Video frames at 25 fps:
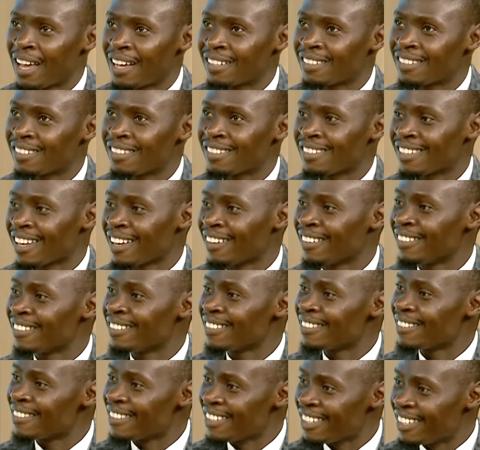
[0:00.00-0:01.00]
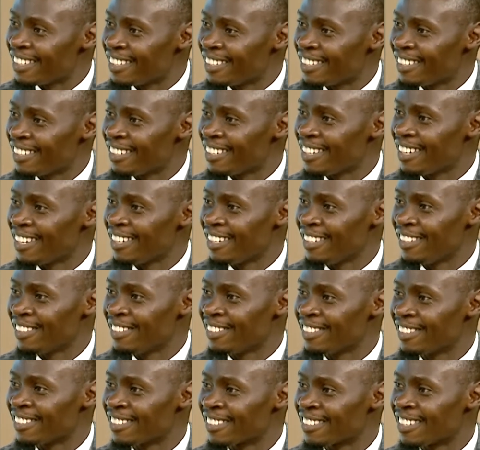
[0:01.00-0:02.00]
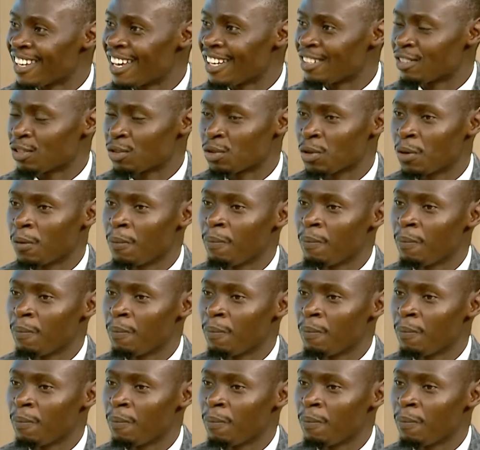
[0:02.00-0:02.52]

That is another thing, you understand?